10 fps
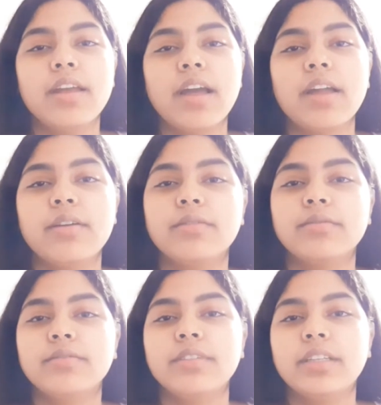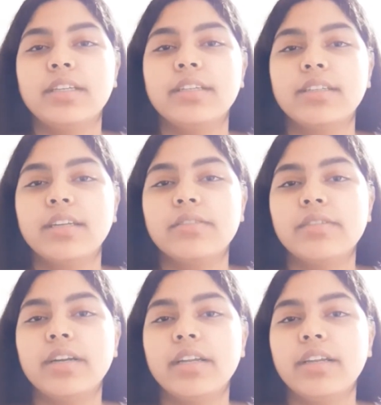I don't really get
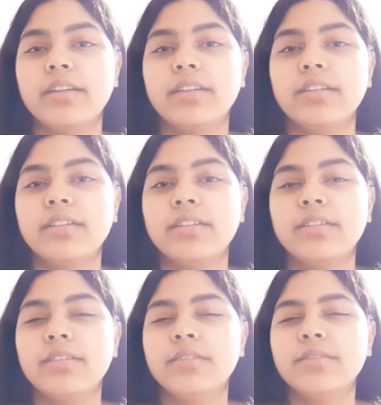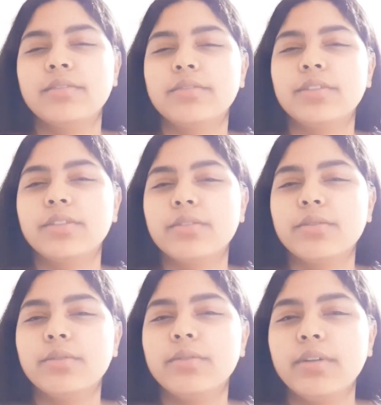ready for
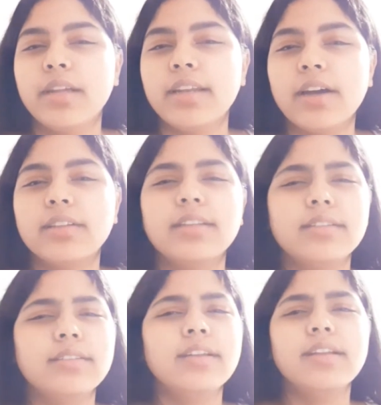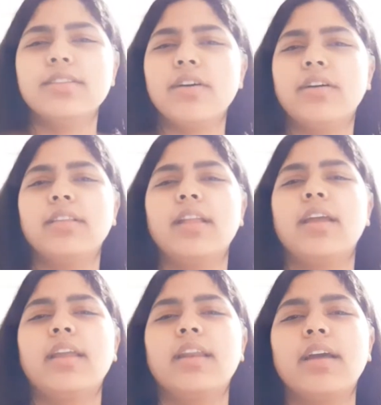school. And now that it's
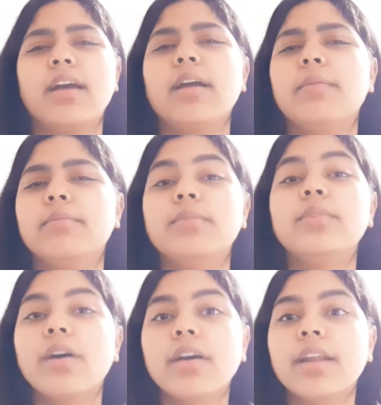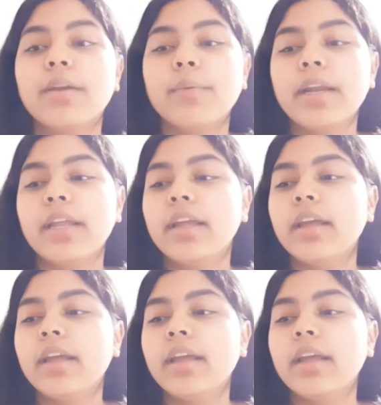online, I'm not gonna get ready.